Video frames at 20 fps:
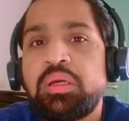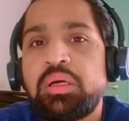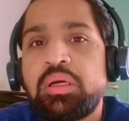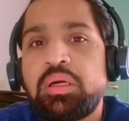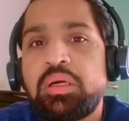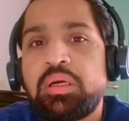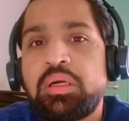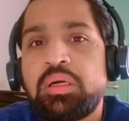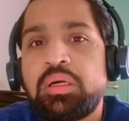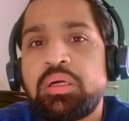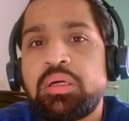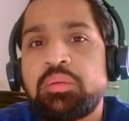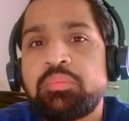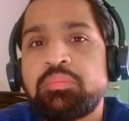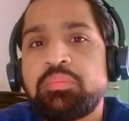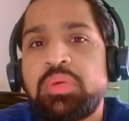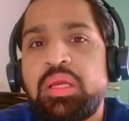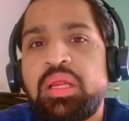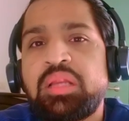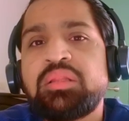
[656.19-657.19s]

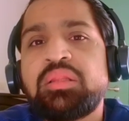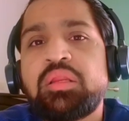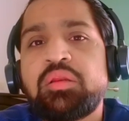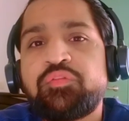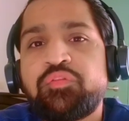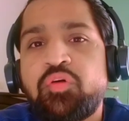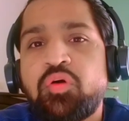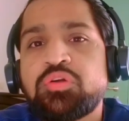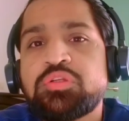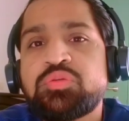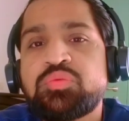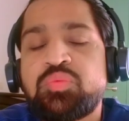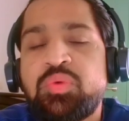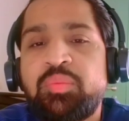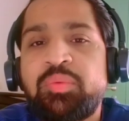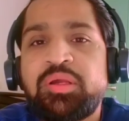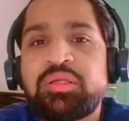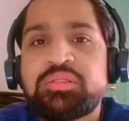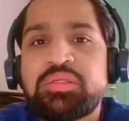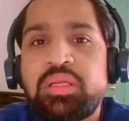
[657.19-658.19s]
And then, of course,
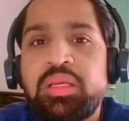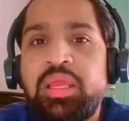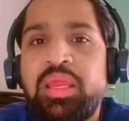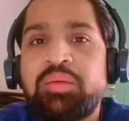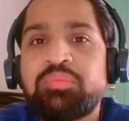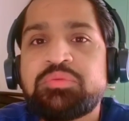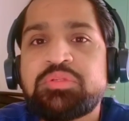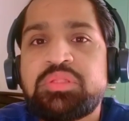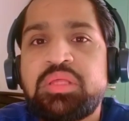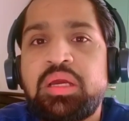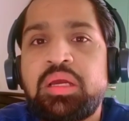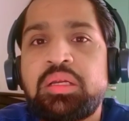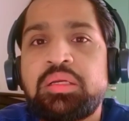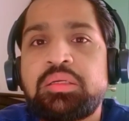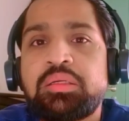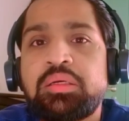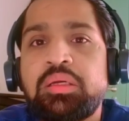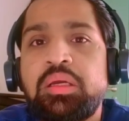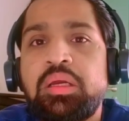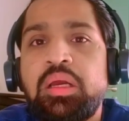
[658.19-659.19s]
Webex claims that